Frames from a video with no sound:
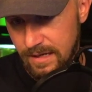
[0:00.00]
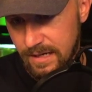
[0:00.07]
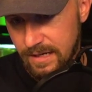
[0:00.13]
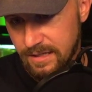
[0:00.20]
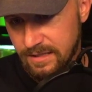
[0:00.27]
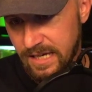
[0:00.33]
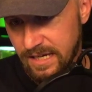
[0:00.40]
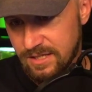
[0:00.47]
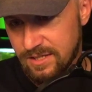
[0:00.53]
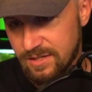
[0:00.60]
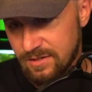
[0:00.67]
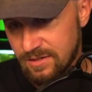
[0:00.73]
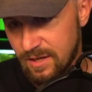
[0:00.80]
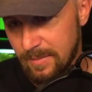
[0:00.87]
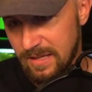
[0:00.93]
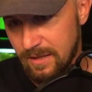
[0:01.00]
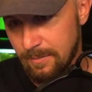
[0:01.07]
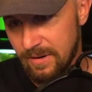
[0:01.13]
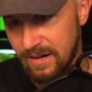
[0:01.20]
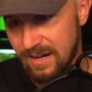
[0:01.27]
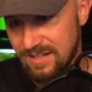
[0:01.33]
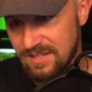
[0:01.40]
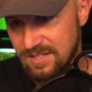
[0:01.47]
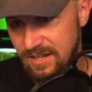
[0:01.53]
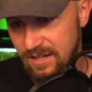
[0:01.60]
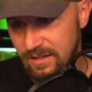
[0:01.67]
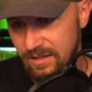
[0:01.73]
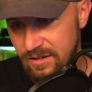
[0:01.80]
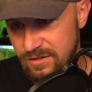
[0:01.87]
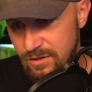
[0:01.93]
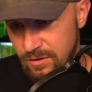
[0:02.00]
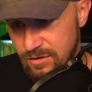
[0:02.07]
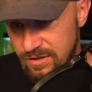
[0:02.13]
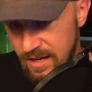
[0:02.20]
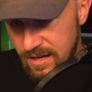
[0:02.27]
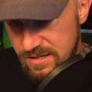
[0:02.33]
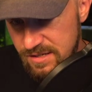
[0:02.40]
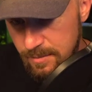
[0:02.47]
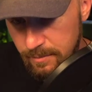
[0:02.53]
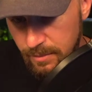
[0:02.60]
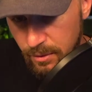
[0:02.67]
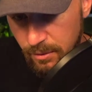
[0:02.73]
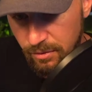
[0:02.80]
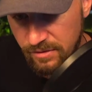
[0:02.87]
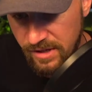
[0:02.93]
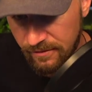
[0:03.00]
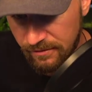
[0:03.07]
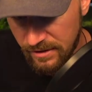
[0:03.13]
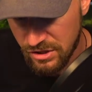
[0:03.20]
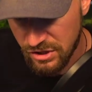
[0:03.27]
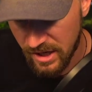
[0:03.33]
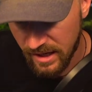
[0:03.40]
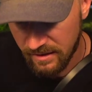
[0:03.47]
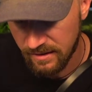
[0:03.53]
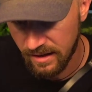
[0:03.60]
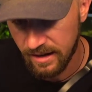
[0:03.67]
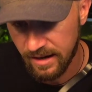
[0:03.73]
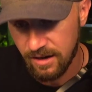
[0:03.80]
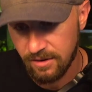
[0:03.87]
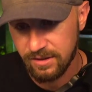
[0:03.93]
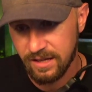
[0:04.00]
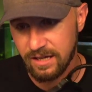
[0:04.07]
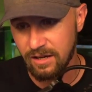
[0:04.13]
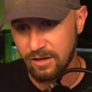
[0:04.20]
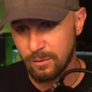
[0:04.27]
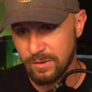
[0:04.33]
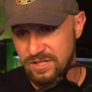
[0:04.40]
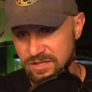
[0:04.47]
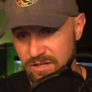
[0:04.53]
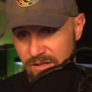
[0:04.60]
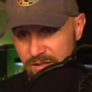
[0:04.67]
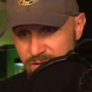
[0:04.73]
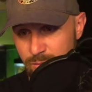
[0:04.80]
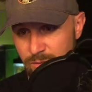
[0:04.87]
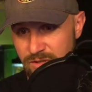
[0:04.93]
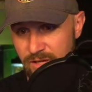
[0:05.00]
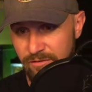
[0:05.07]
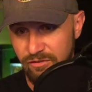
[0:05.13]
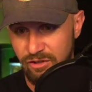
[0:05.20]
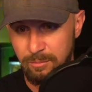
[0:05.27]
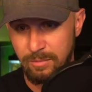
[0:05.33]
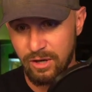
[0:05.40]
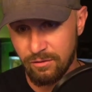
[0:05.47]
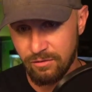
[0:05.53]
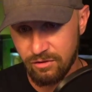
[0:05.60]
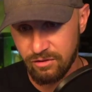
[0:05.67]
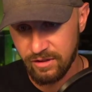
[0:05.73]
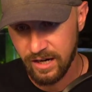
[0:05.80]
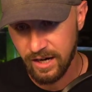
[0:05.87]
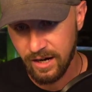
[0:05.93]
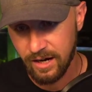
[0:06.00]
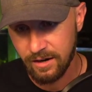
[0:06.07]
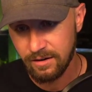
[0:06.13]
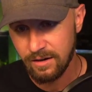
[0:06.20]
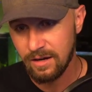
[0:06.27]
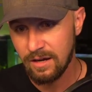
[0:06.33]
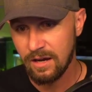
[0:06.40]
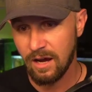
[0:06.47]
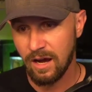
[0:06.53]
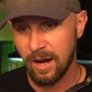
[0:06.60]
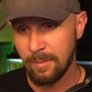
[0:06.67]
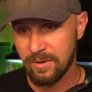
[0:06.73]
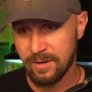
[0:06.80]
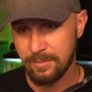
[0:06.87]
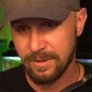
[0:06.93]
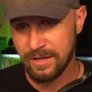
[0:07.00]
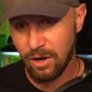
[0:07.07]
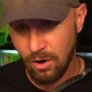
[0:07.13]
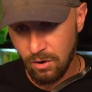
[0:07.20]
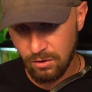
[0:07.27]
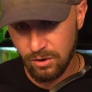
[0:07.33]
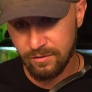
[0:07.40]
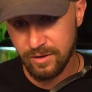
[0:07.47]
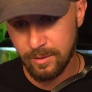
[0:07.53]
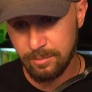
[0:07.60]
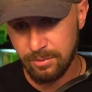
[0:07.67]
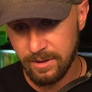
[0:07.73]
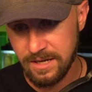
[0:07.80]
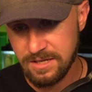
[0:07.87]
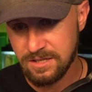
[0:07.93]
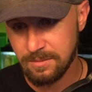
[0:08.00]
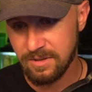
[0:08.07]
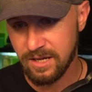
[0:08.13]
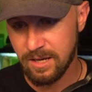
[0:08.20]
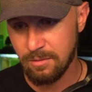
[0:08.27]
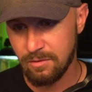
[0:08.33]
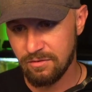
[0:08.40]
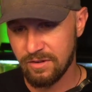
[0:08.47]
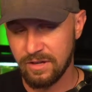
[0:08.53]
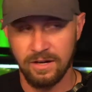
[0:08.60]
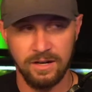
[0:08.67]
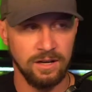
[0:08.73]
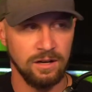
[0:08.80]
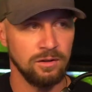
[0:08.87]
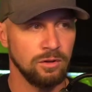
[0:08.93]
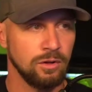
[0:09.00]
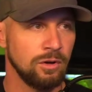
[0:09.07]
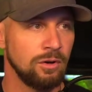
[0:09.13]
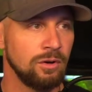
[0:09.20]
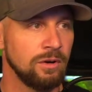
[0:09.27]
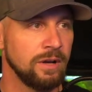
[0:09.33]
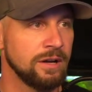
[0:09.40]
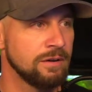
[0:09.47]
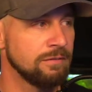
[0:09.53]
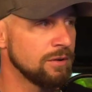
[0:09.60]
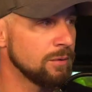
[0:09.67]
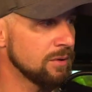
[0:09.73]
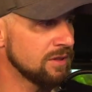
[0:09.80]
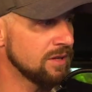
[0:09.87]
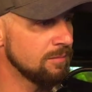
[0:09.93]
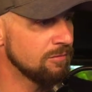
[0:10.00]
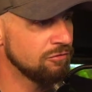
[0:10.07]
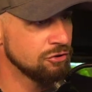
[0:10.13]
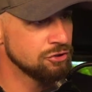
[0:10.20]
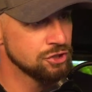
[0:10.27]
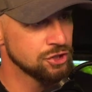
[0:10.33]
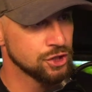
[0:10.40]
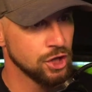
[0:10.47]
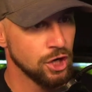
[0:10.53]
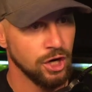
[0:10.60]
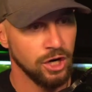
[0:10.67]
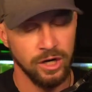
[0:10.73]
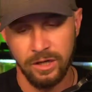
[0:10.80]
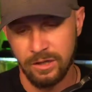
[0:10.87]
Yes, there's going to be the American Cichlid Association booth. Definitely check that out. King and Queen Cichlids will definitely be over there. I'm going to be all over the place. I'm going to come over there and get a little interview with them for sure.